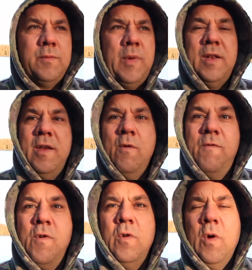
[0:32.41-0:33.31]
Bloody hell,
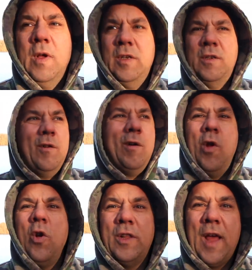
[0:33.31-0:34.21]
4 nights, that's like
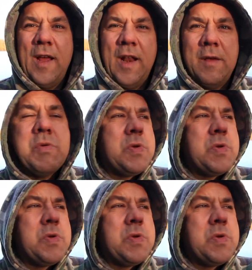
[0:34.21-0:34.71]
an holiday, isn't it?